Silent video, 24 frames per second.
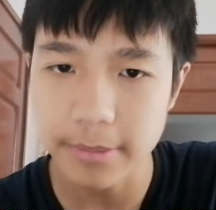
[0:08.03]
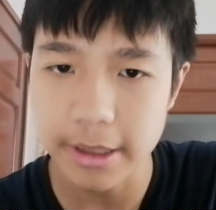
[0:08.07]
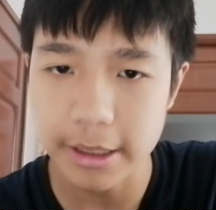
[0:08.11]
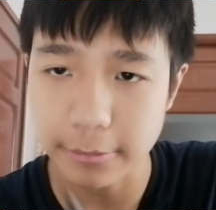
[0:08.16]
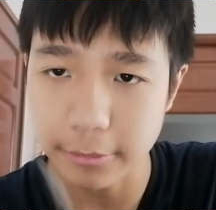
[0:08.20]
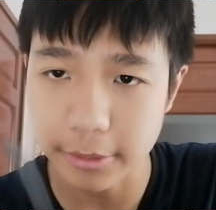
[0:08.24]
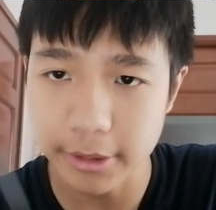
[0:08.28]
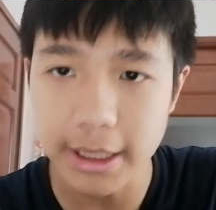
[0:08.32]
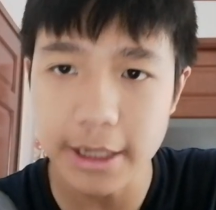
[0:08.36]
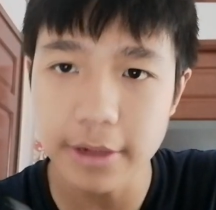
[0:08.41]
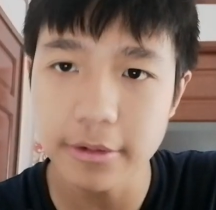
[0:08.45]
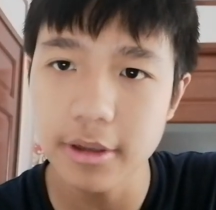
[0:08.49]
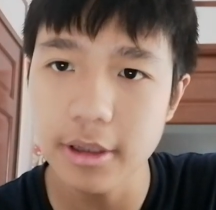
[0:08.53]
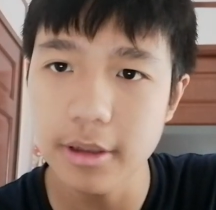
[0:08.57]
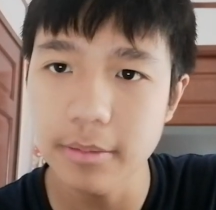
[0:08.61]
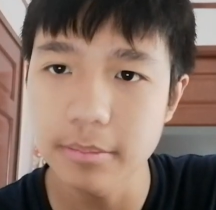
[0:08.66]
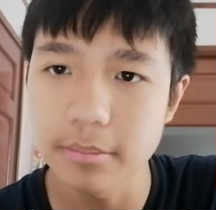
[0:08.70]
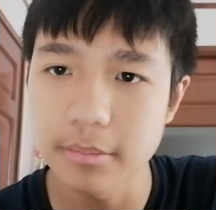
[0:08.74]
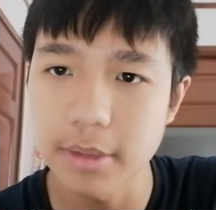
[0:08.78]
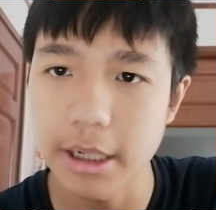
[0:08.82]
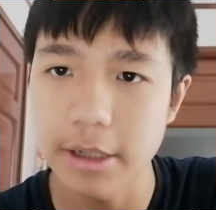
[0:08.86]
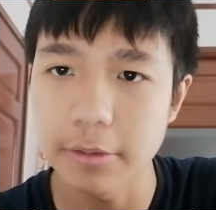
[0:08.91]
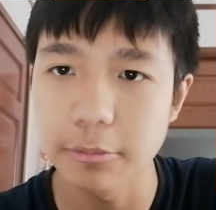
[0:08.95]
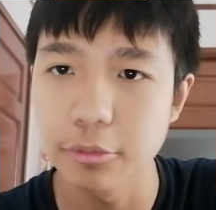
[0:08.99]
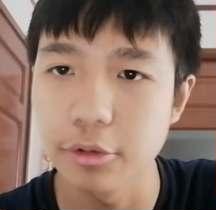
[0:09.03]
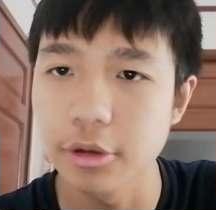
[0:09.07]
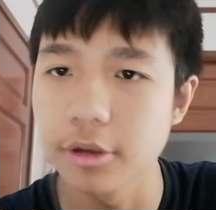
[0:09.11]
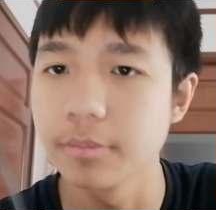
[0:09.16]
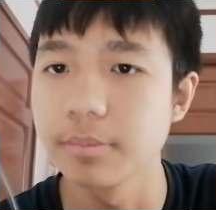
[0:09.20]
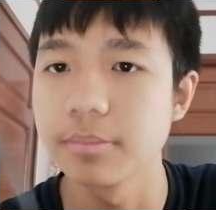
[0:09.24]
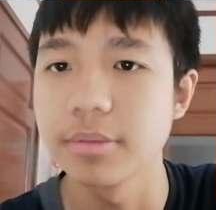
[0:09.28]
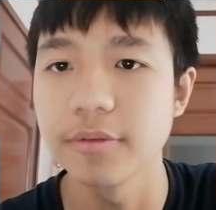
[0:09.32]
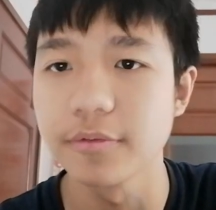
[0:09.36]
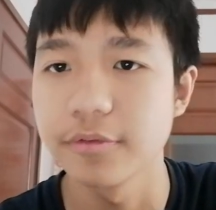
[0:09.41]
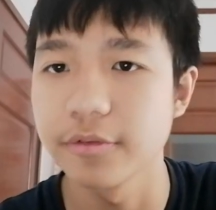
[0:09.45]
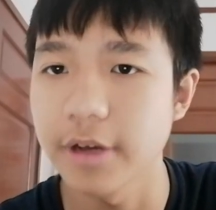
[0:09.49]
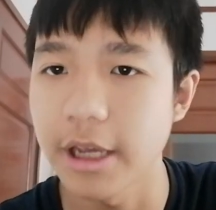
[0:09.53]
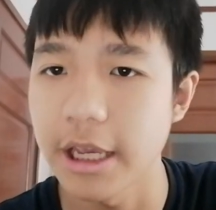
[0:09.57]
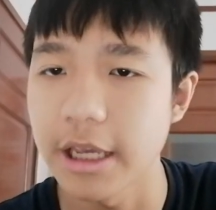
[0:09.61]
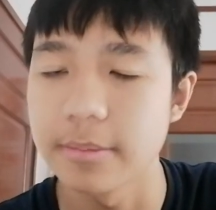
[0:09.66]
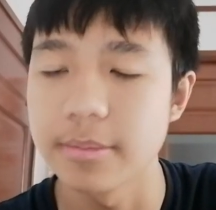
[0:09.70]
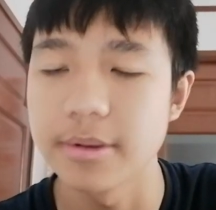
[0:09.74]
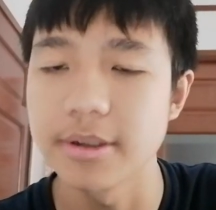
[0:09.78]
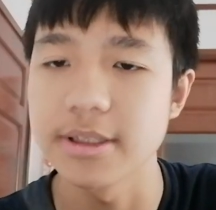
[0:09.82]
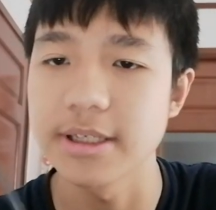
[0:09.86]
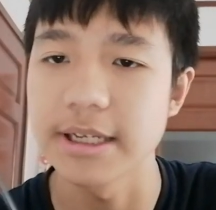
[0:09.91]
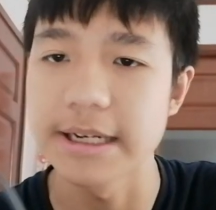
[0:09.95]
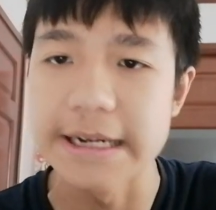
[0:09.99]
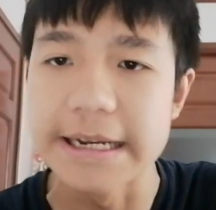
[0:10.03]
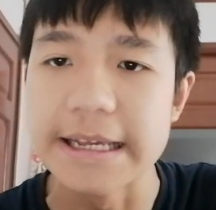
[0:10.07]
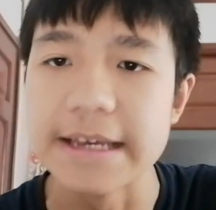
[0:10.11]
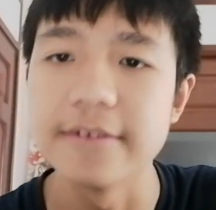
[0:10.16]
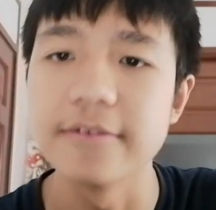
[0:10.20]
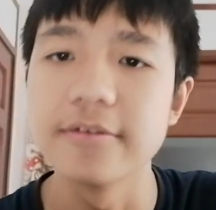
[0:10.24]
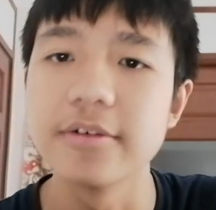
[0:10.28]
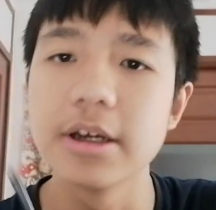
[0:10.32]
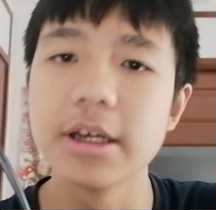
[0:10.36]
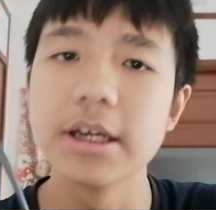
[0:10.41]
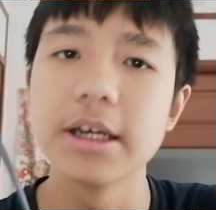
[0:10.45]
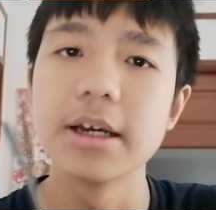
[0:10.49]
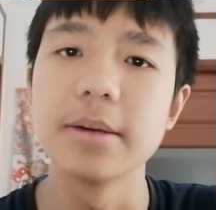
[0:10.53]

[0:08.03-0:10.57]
and without them, I wouldn't be able to live